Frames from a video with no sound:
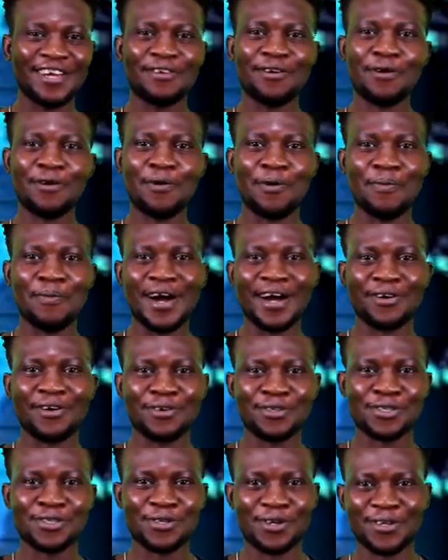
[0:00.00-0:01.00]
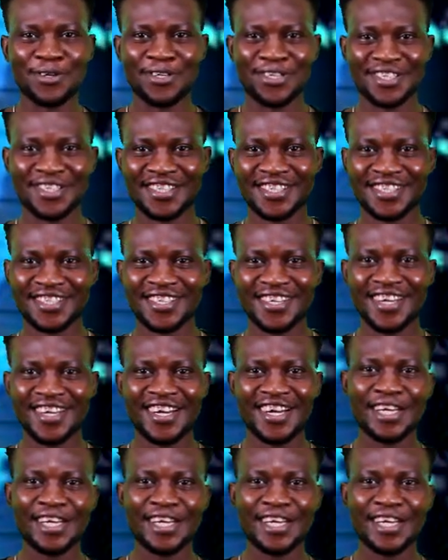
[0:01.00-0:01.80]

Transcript: don't come out and shock us.